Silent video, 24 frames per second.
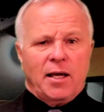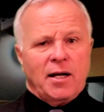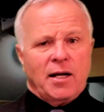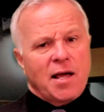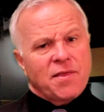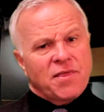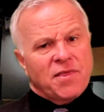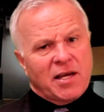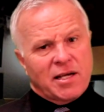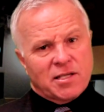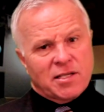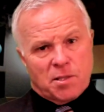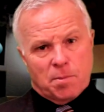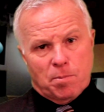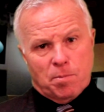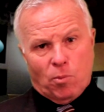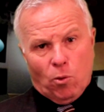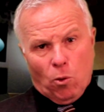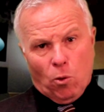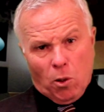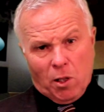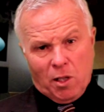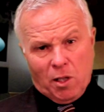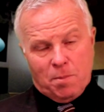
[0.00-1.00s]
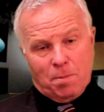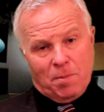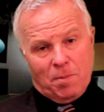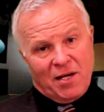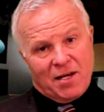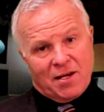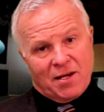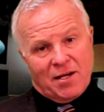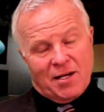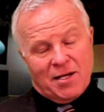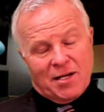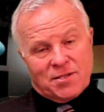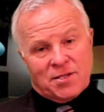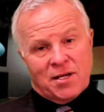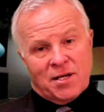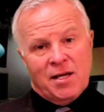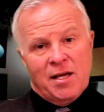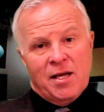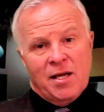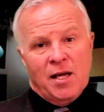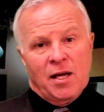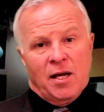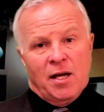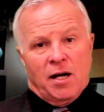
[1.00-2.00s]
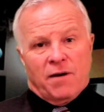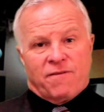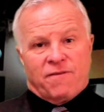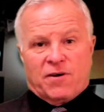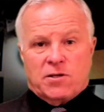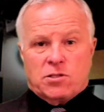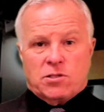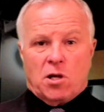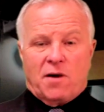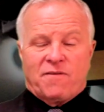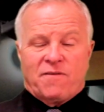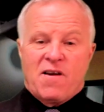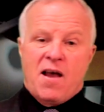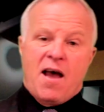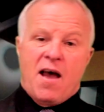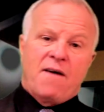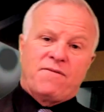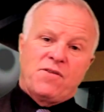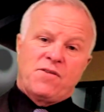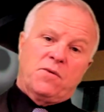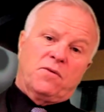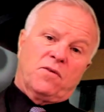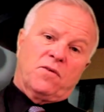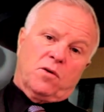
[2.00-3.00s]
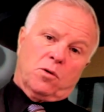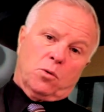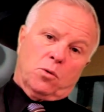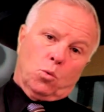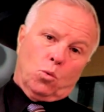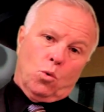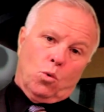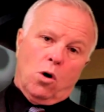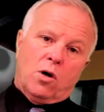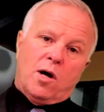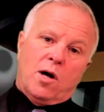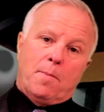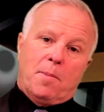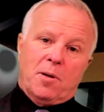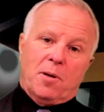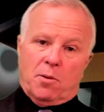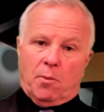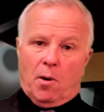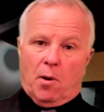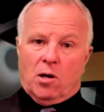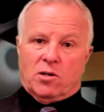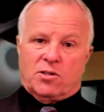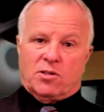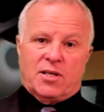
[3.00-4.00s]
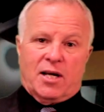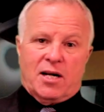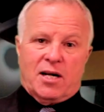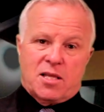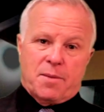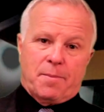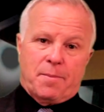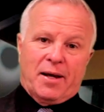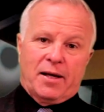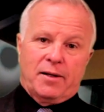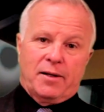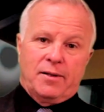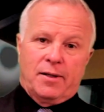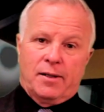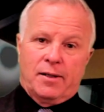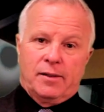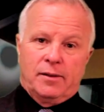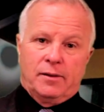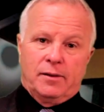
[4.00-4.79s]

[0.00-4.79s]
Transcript: And I think it's important because, first off, have you ever woke up on the wrong side of the bed?